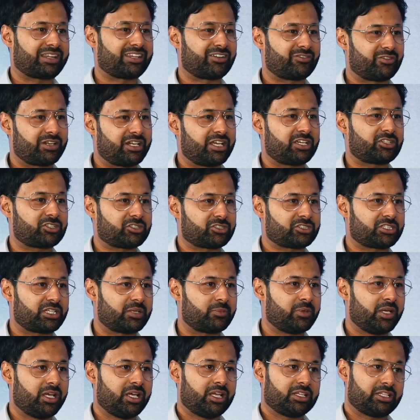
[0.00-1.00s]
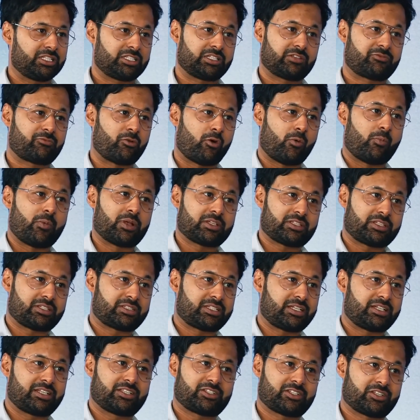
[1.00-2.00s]
and the relationship, this is 4 months,
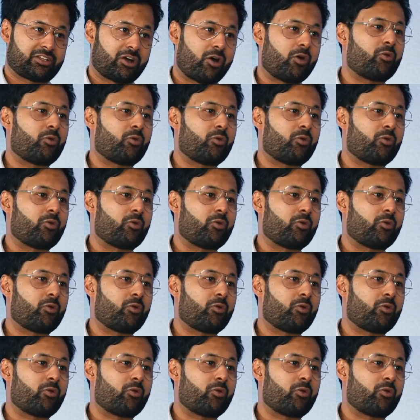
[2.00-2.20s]
I said, this